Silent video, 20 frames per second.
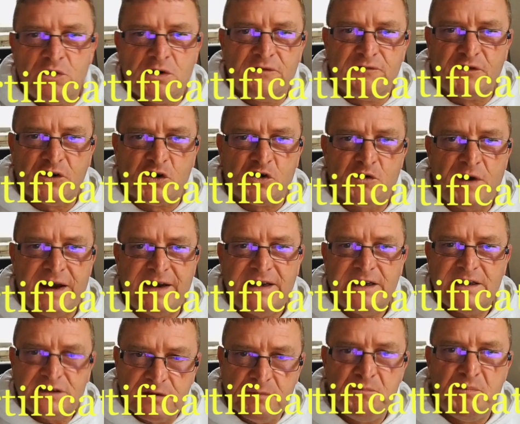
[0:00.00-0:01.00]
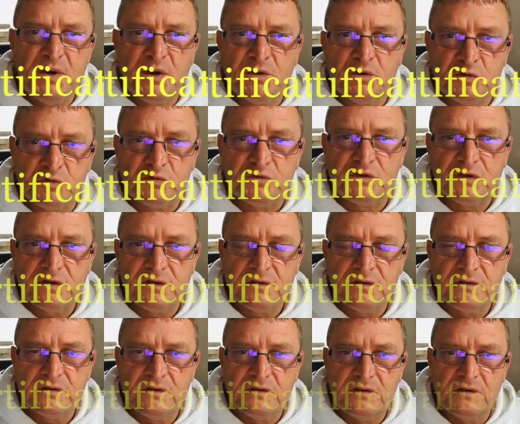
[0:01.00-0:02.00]
of the credit to build
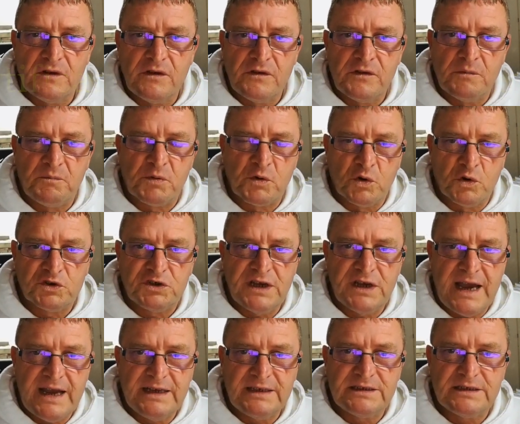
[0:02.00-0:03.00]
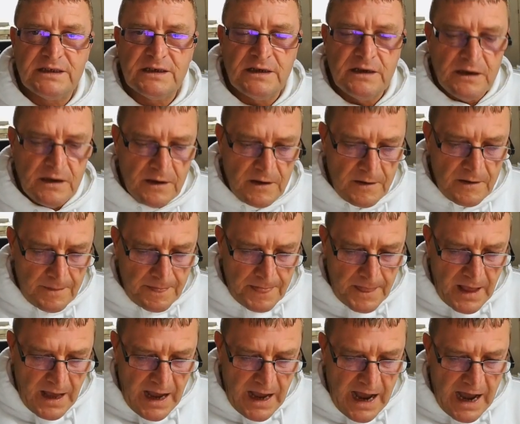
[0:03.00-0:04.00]
the project,
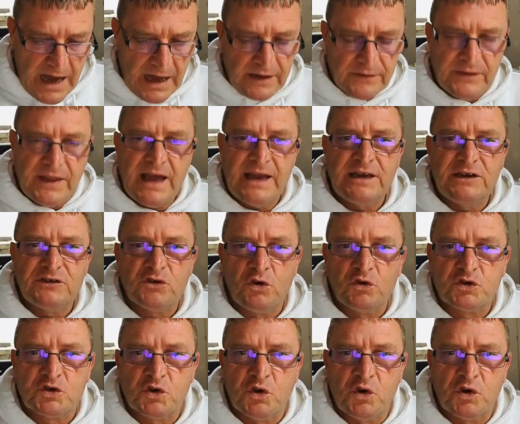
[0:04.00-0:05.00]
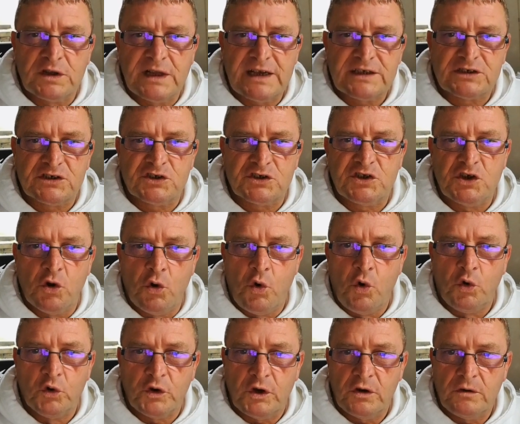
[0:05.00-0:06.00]
and then is also classed as the
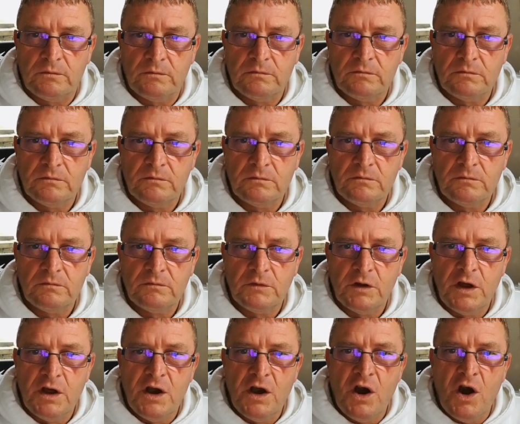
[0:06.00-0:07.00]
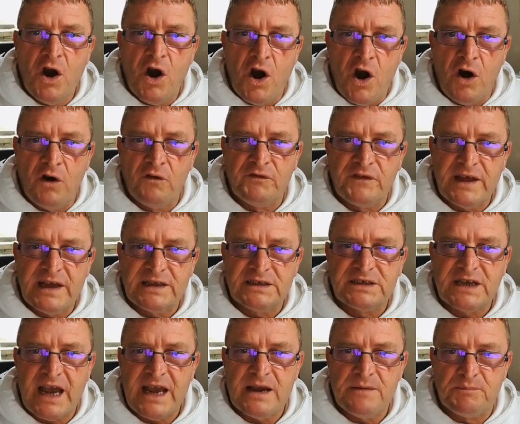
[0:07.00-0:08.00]
owner of the
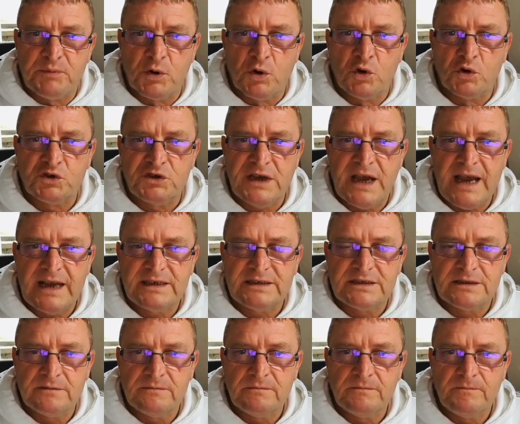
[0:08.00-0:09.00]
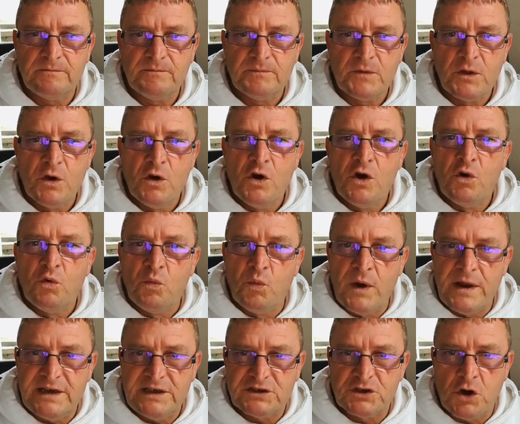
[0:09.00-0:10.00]
entire project
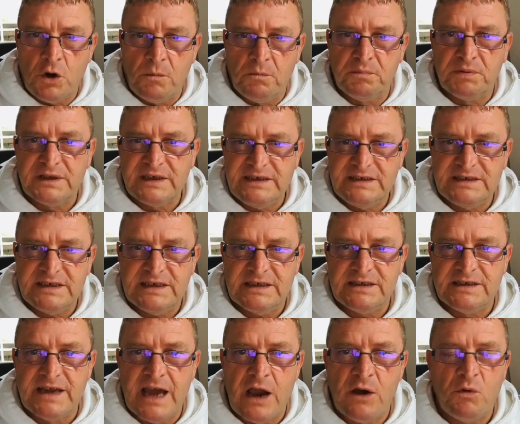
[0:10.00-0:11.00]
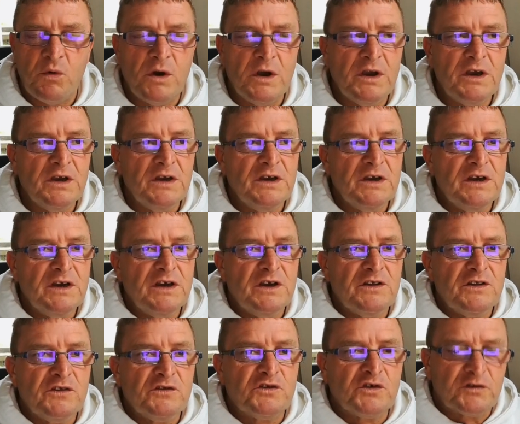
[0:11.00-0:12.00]
when it's completed. Now,
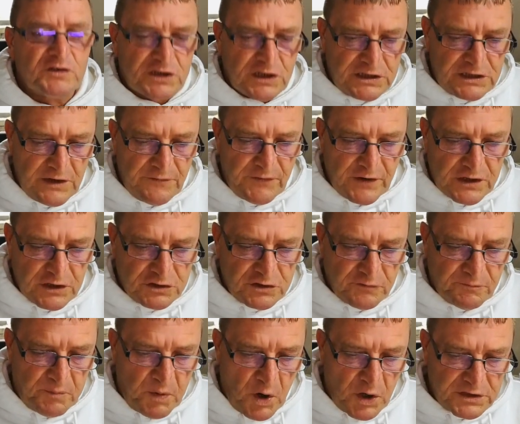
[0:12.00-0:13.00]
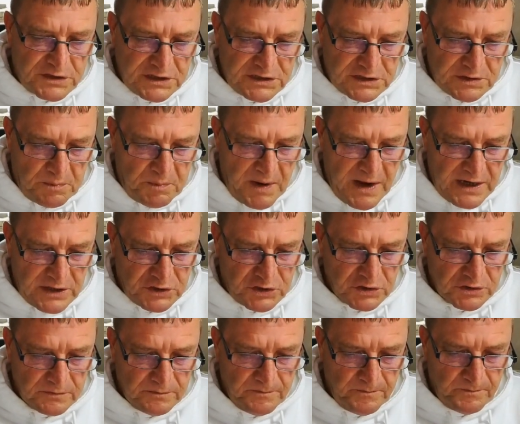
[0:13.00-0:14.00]
the certificate of
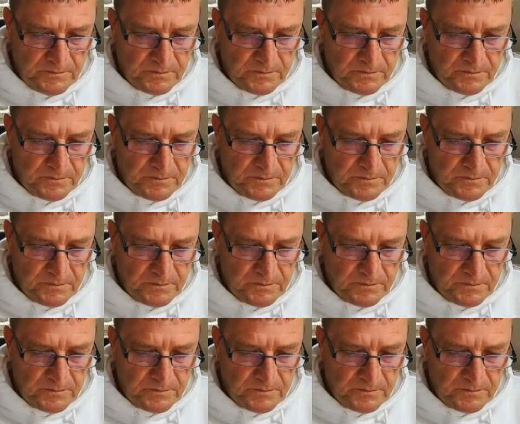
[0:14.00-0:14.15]
participation